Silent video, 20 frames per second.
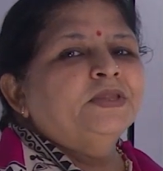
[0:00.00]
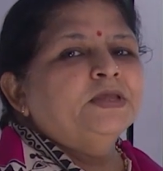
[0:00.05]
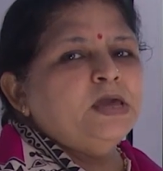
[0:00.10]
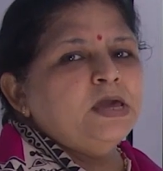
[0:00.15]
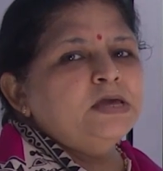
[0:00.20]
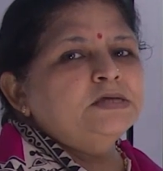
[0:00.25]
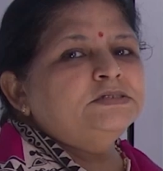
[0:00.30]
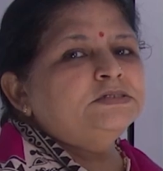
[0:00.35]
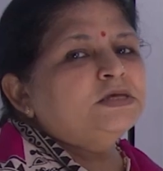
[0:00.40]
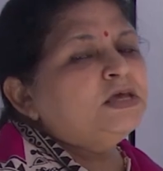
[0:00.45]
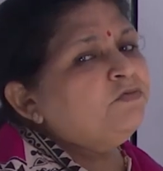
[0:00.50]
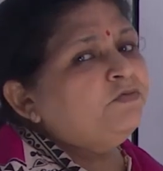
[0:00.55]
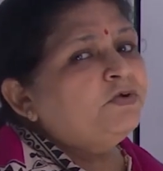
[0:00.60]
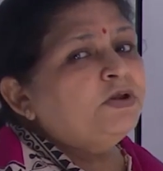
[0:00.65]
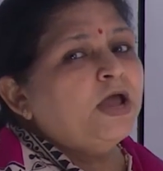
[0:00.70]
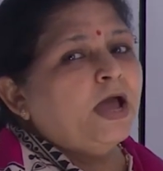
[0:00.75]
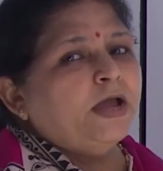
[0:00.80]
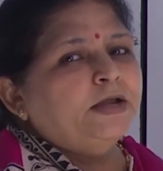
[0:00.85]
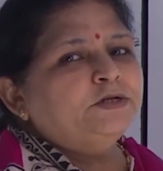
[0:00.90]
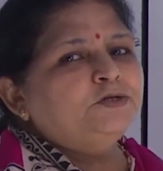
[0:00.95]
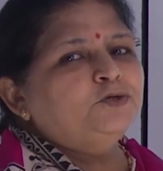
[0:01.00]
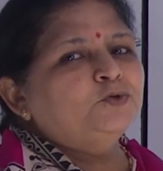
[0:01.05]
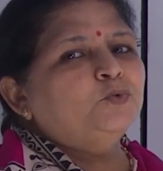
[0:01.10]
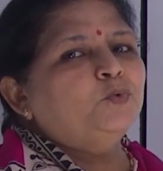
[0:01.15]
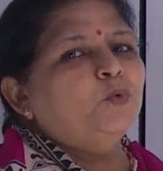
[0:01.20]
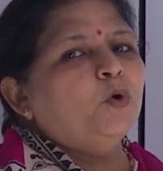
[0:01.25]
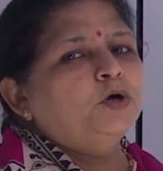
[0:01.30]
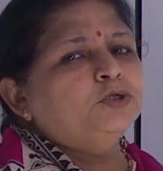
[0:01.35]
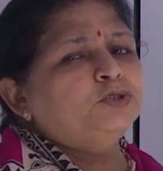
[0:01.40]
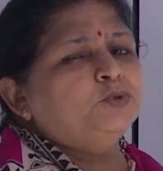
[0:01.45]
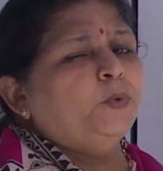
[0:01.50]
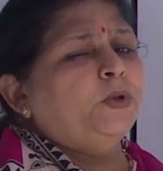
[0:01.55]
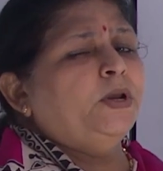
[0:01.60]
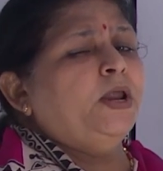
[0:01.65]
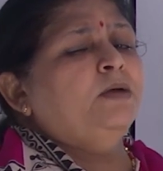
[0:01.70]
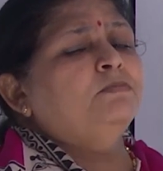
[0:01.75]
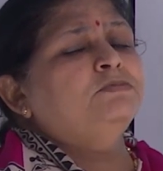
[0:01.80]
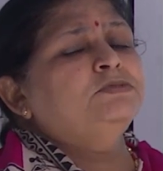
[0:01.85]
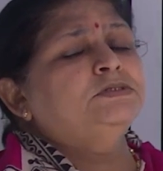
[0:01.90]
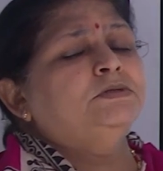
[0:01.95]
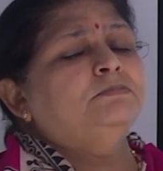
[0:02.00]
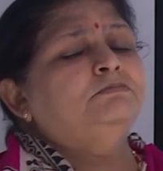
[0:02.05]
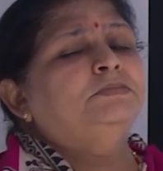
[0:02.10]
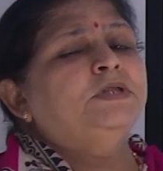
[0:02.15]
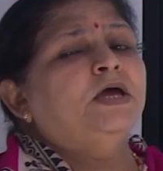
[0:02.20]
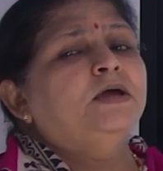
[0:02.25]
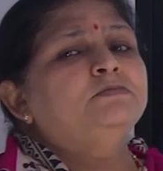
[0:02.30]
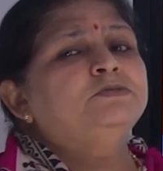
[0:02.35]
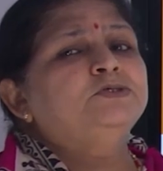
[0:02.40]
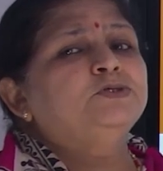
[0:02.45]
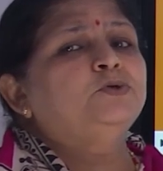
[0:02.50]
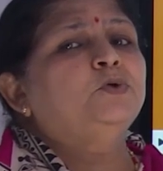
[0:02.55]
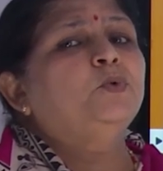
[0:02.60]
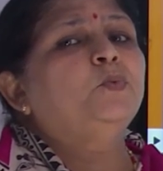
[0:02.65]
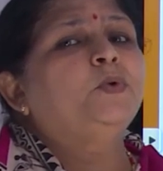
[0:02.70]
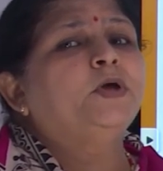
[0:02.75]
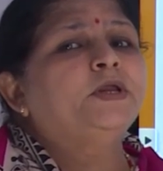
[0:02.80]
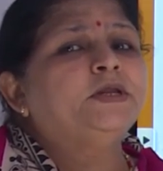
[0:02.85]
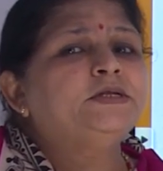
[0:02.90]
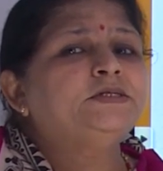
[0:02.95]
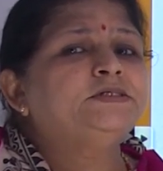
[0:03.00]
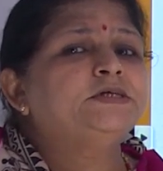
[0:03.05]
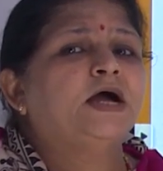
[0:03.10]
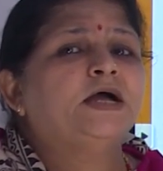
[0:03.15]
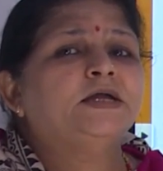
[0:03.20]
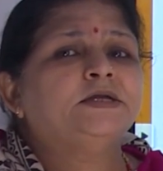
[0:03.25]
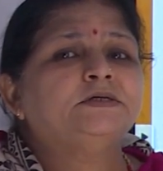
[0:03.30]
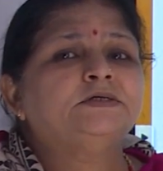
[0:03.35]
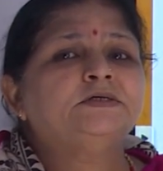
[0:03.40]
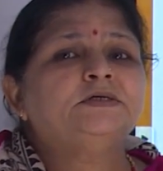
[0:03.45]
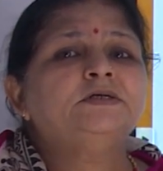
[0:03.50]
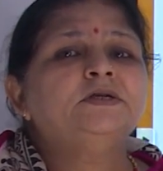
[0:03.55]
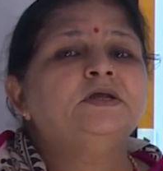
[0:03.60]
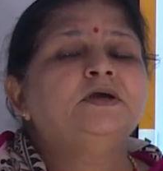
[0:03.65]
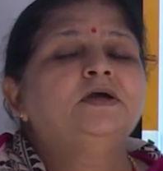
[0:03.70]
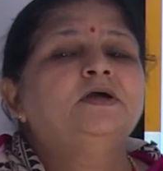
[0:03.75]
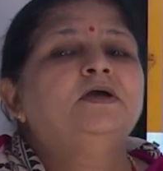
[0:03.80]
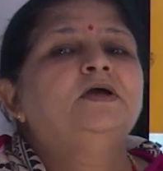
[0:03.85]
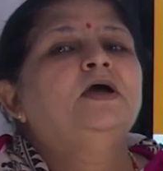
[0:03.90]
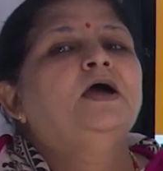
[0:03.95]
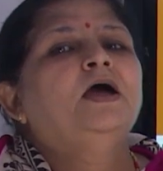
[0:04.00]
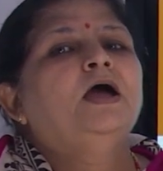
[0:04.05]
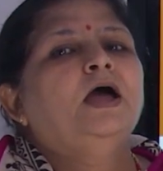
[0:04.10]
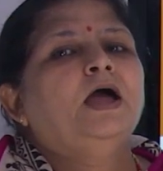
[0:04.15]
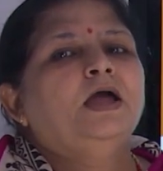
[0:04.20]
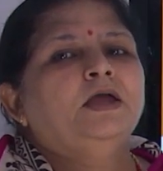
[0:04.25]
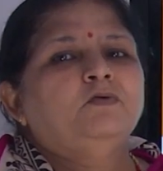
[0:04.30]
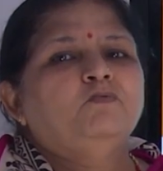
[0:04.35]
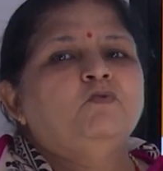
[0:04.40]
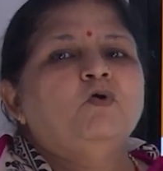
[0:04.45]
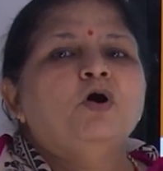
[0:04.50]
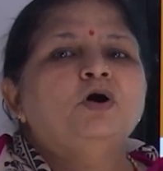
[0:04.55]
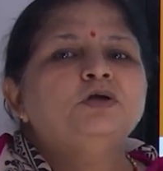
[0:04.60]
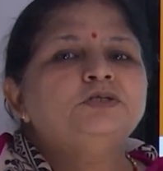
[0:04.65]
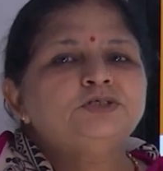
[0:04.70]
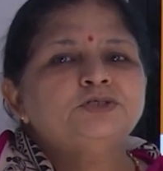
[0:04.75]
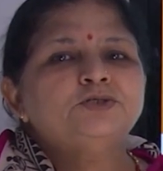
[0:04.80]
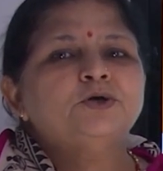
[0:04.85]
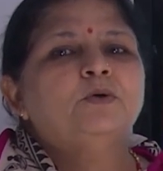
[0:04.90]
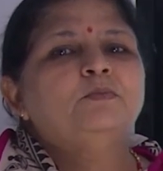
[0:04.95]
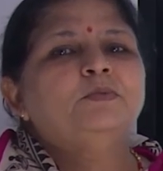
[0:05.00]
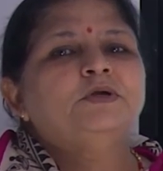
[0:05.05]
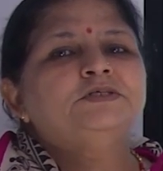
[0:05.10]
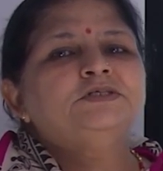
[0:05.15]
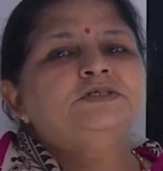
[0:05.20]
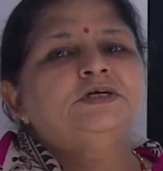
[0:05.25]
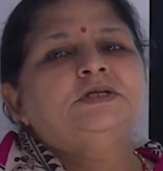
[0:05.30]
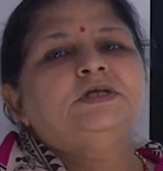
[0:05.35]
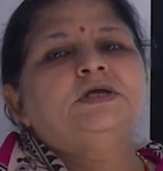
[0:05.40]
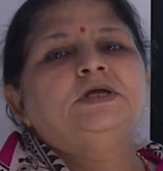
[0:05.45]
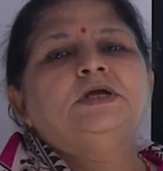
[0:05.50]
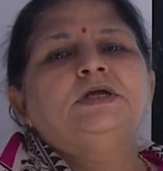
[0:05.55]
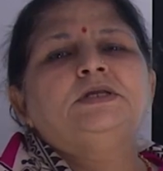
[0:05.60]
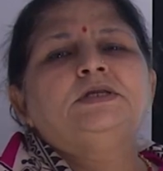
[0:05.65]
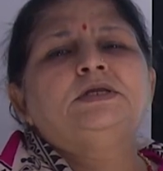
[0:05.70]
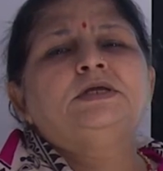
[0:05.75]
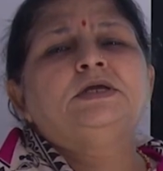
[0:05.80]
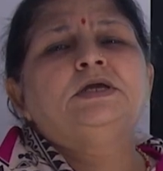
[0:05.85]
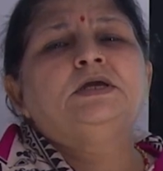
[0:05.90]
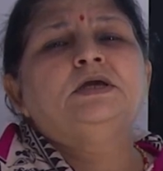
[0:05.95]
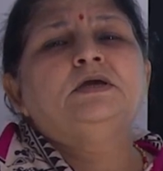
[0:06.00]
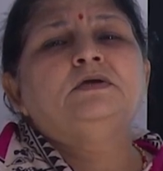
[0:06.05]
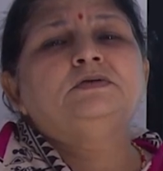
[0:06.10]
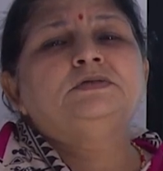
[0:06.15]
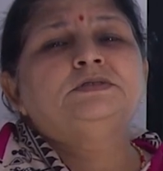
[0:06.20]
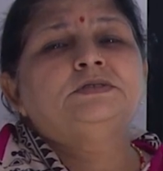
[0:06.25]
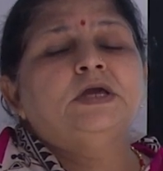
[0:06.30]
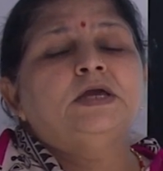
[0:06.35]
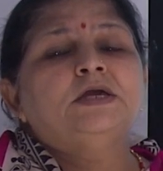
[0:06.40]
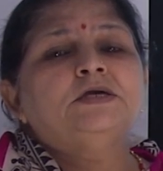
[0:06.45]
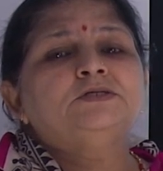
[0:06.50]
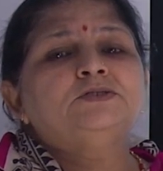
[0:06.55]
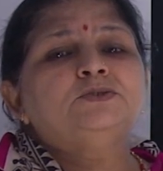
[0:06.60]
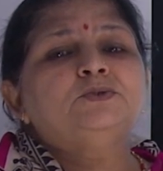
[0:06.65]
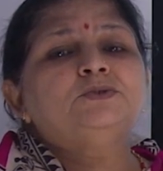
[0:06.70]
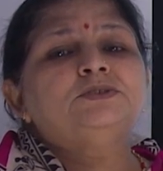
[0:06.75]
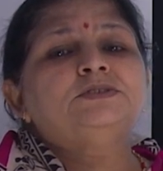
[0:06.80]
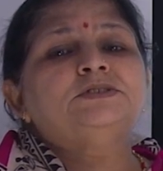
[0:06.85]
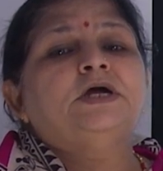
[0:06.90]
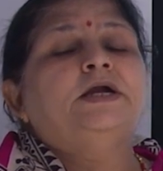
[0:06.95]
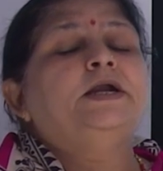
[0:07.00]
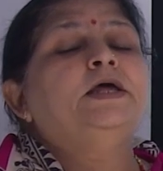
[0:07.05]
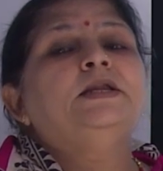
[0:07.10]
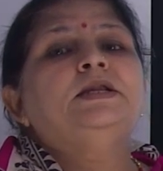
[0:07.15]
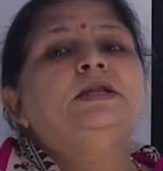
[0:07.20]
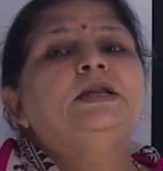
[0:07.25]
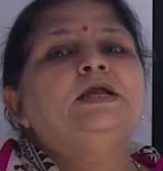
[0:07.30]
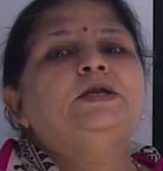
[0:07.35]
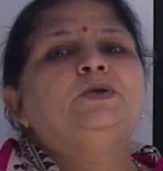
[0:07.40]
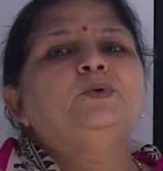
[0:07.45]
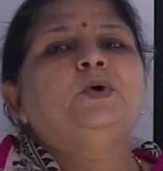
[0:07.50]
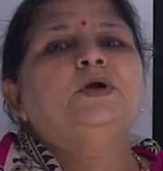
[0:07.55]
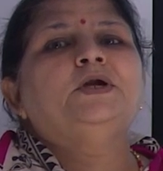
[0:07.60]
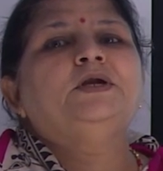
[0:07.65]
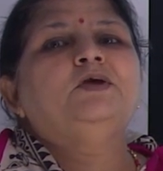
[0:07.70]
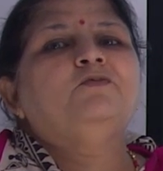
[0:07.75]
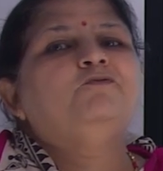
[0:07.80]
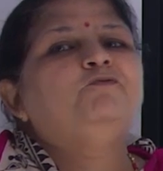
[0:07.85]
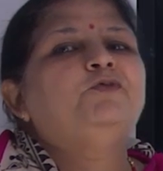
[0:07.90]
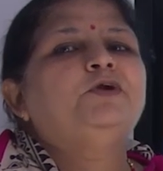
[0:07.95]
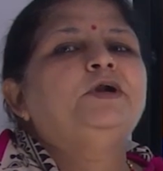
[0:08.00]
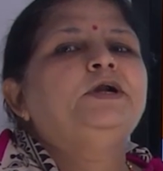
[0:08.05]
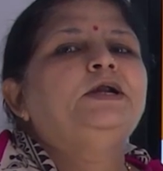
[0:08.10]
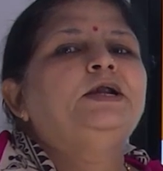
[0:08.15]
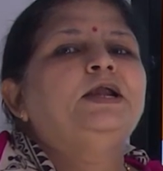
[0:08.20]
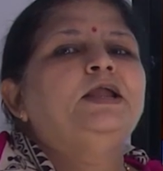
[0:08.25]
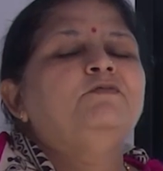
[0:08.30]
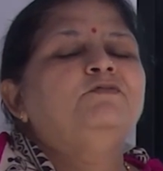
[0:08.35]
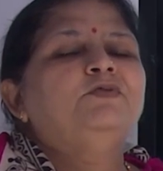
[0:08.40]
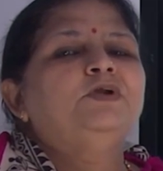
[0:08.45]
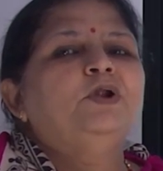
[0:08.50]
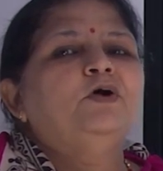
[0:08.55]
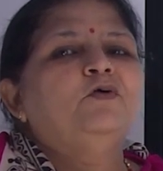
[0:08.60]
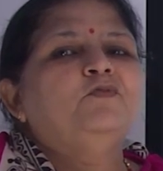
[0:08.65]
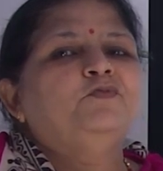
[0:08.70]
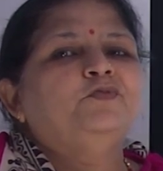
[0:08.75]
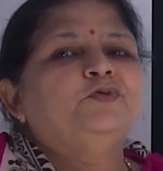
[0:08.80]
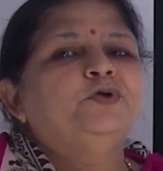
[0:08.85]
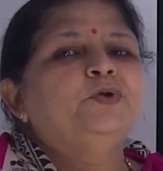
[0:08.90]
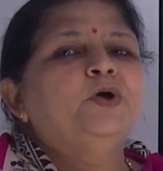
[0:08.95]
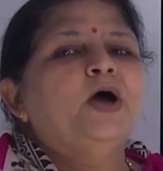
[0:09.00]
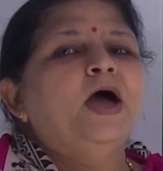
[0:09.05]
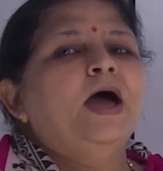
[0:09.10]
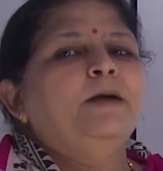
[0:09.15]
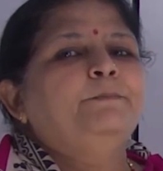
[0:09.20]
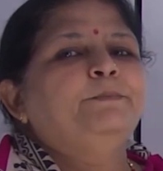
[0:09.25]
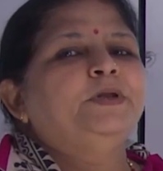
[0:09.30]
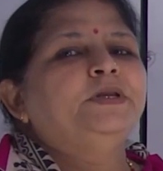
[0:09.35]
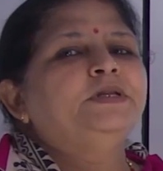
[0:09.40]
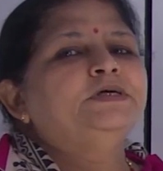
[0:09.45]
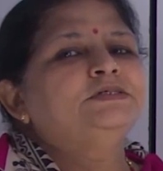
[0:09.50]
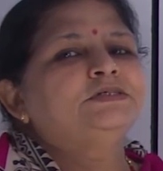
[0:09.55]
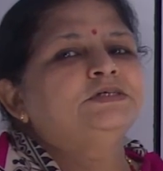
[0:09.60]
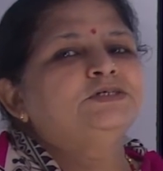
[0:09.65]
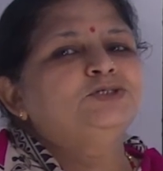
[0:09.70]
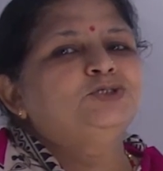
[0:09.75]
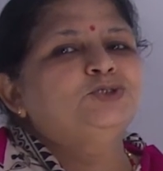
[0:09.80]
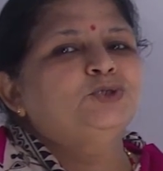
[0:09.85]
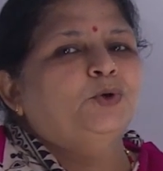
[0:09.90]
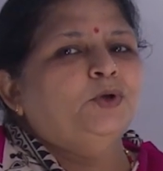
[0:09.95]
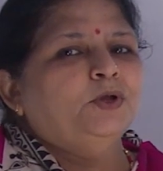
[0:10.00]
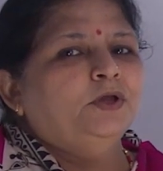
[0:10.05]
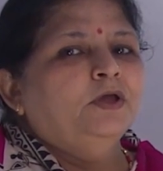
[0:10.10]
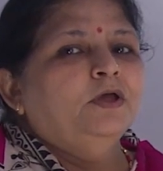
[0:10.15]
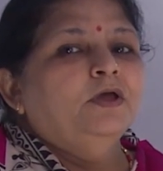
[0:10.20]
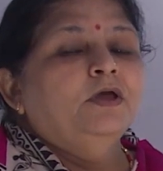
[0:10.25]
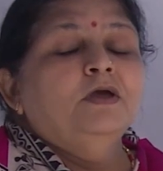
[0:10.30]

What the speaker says: Yes, even I too watch. When I am sometimes, you know, very tired, I watch Tom and Jerry. It takes you suddenly to a different level of, you know, happiness and joy.